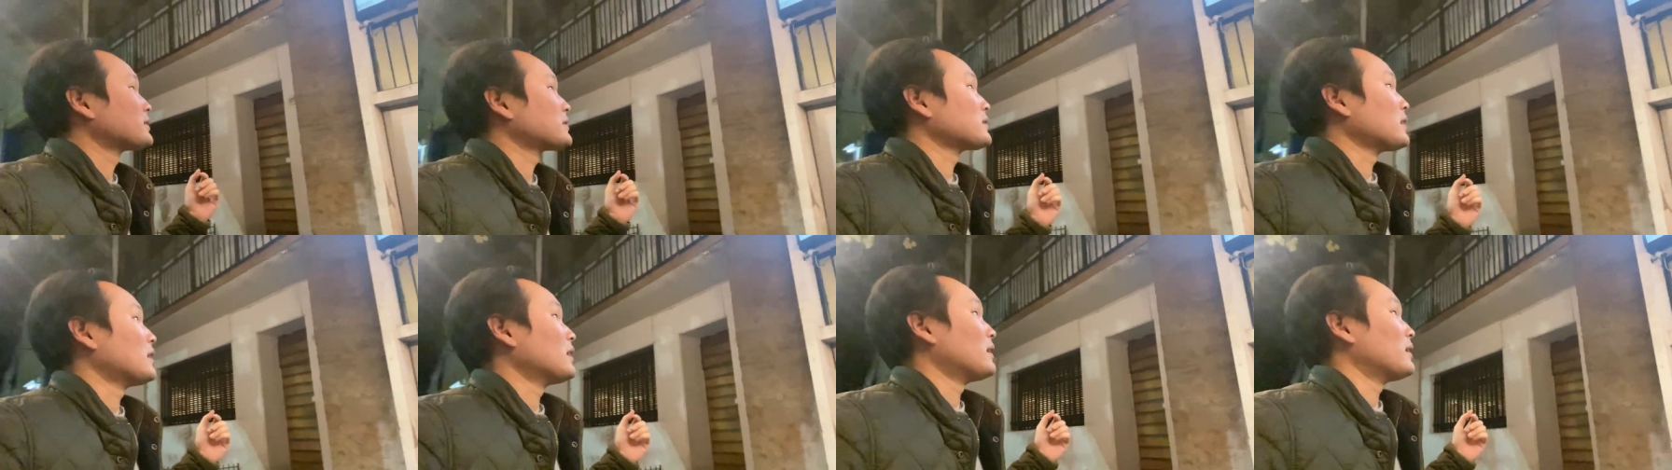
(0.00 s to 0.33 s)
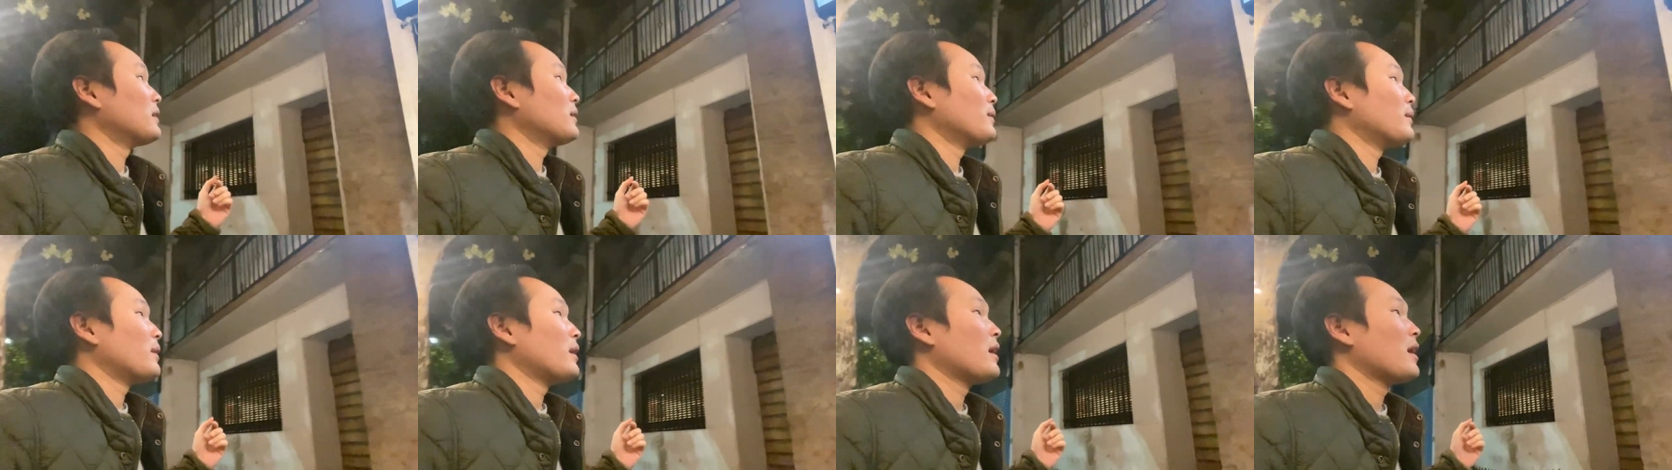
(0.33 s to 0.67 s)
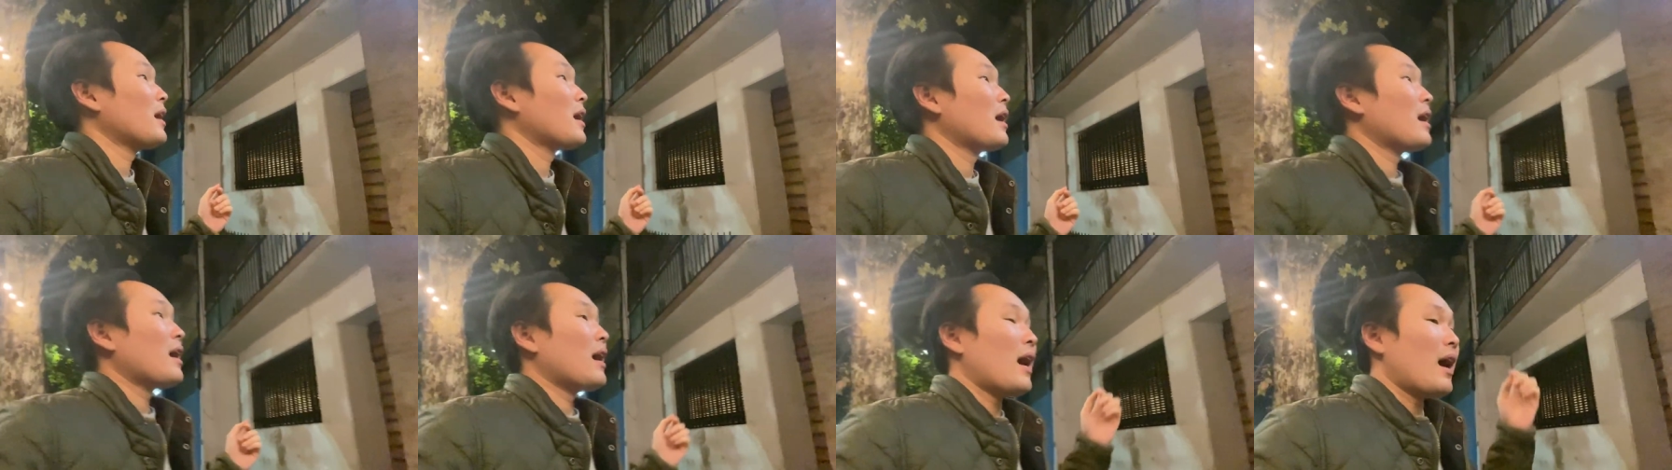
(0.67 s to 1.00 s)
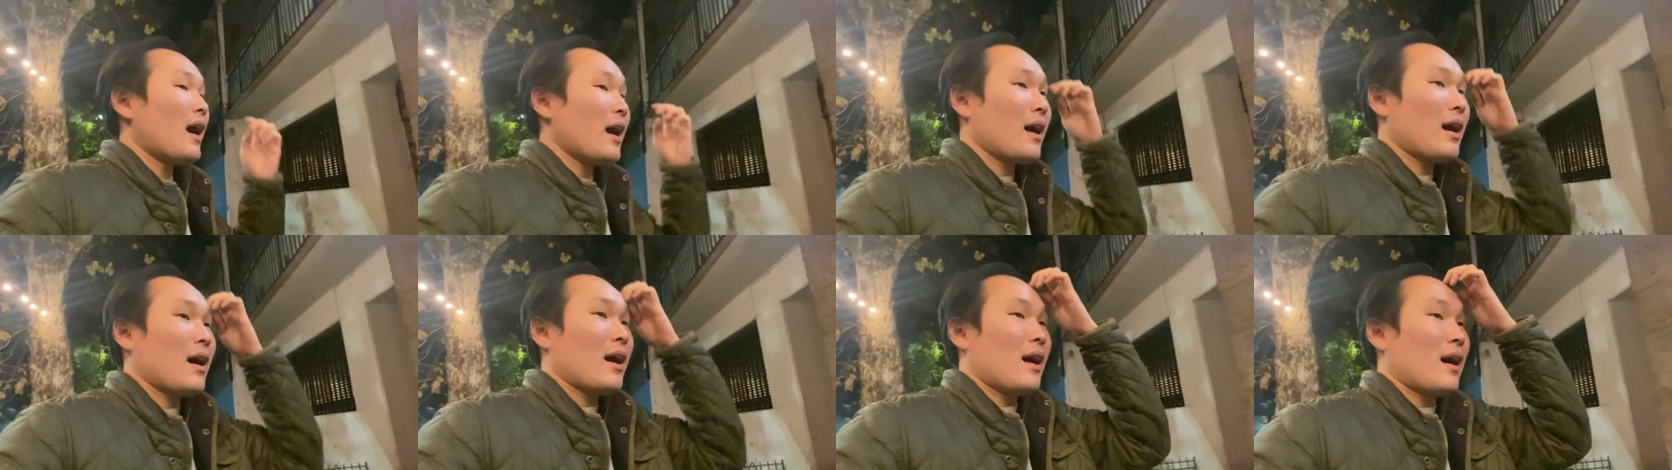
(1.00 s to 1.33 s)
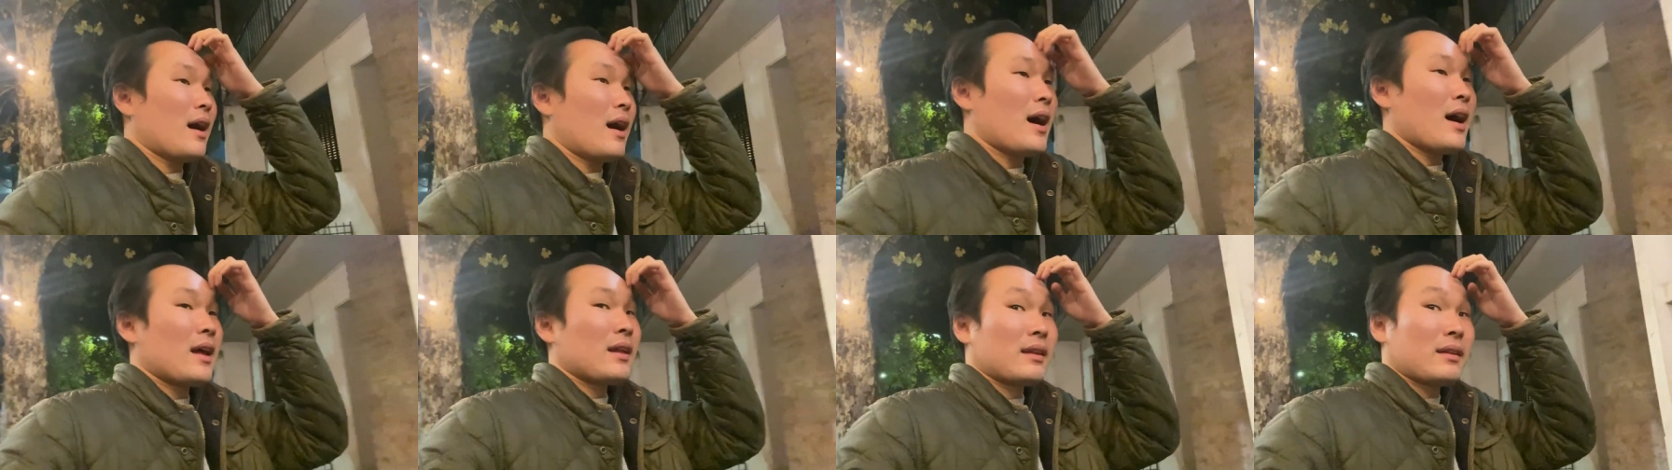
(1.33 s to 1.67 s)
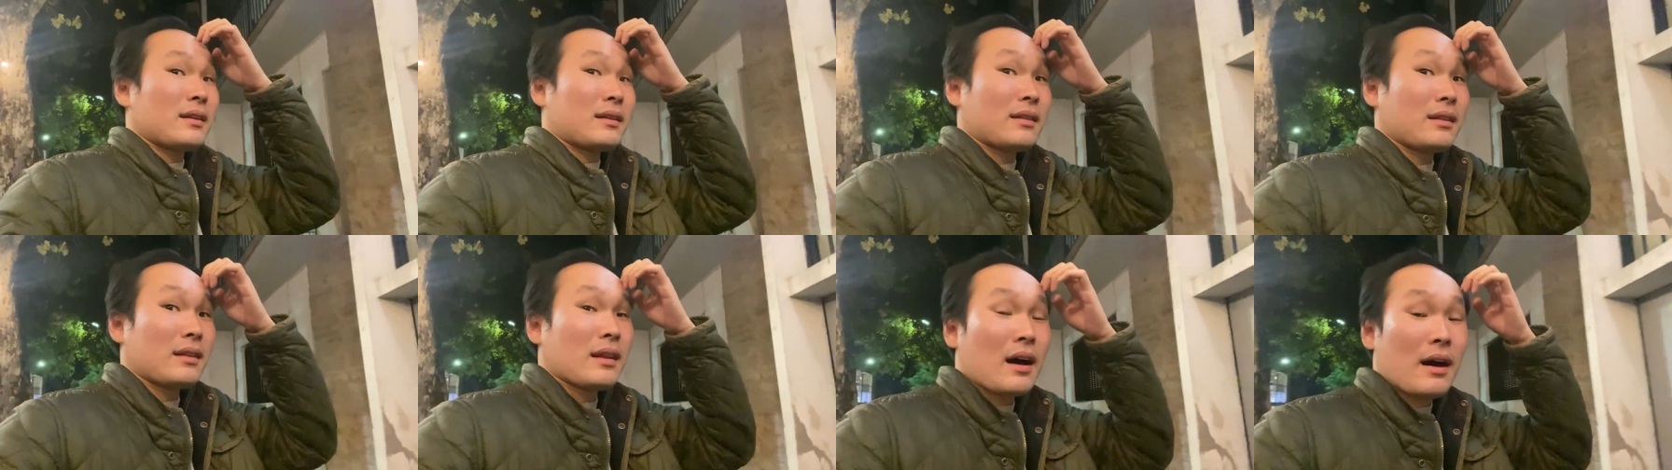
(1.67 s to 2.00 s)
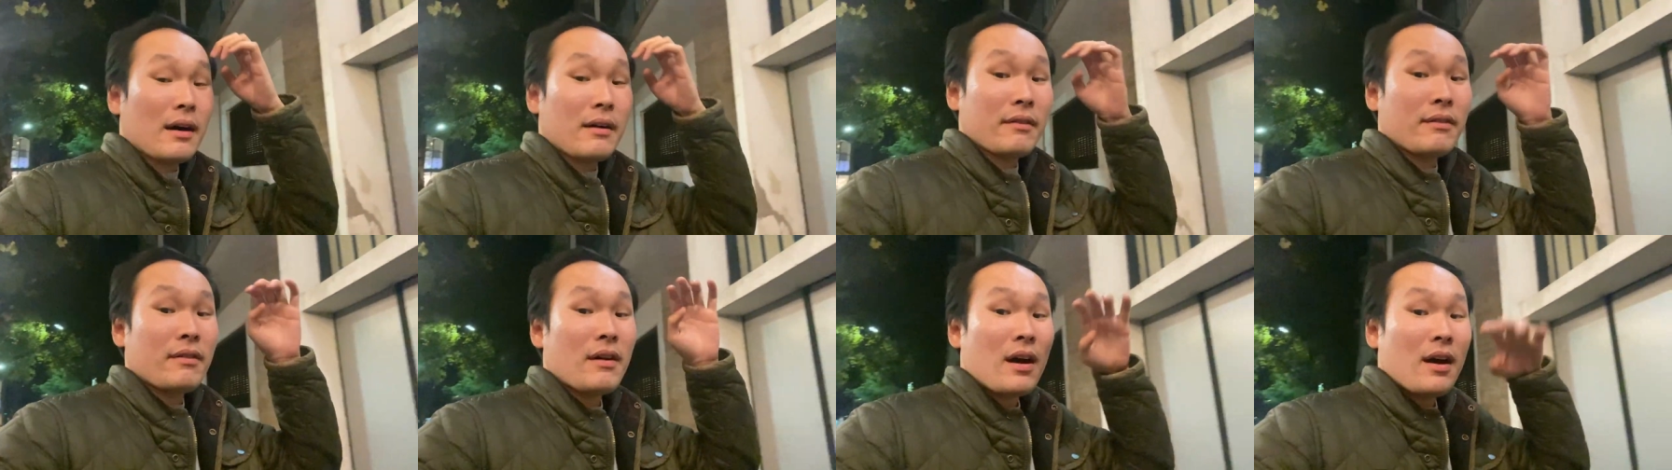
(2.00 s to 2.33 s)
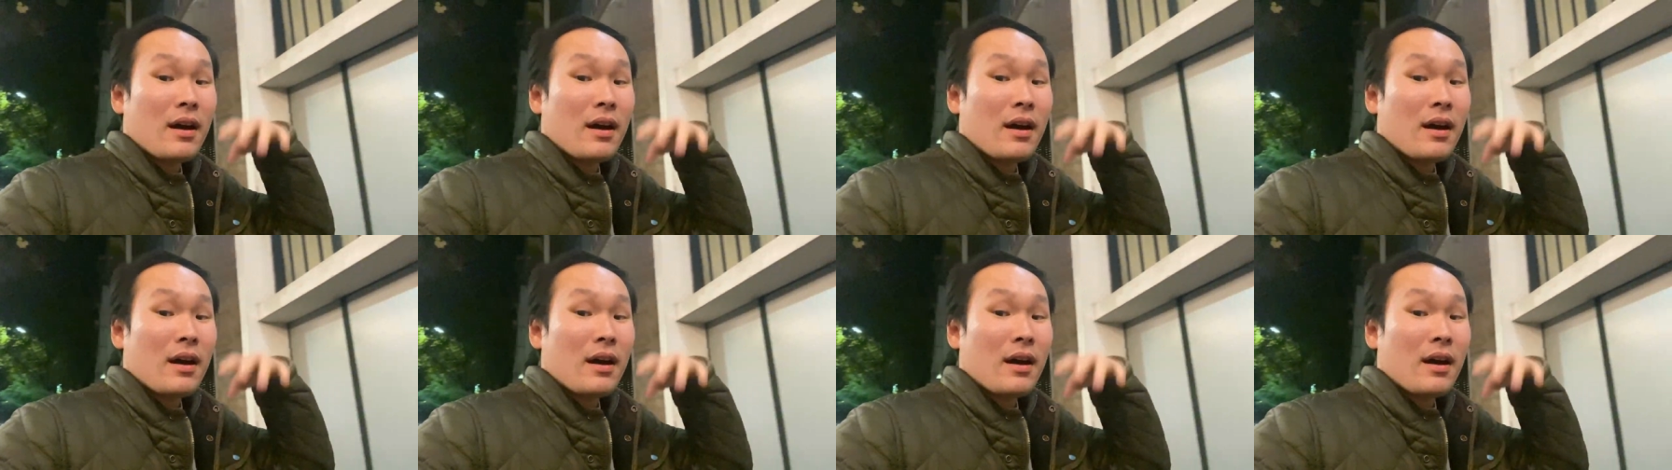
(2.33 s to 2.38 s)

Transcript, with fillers: So I love